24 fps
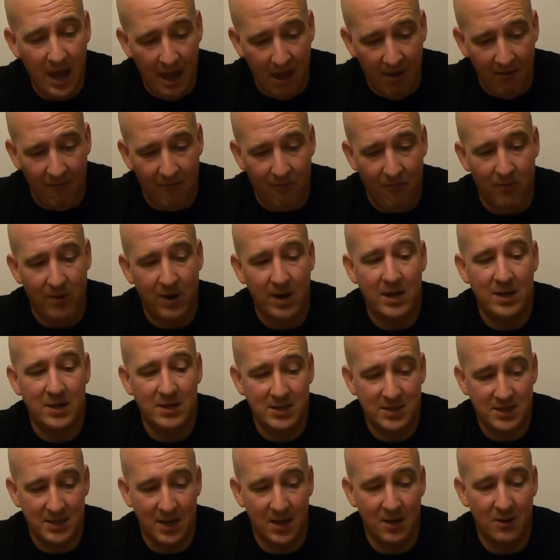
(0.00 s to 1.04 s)
every
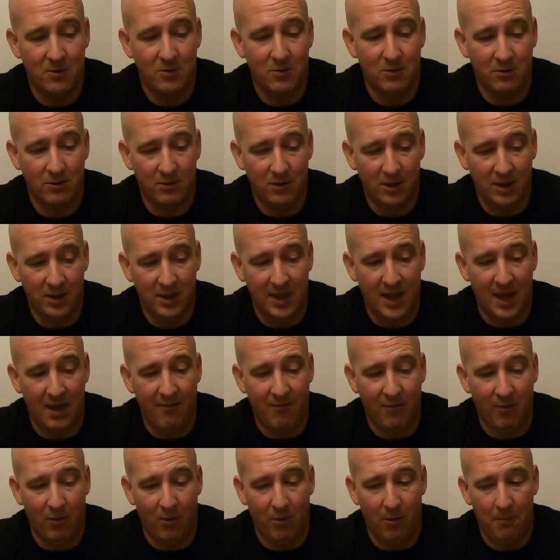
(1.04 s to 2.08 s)
single
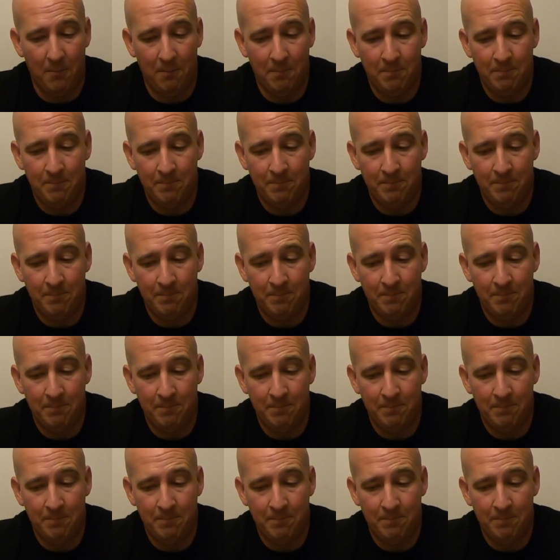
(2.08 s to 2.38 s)
level.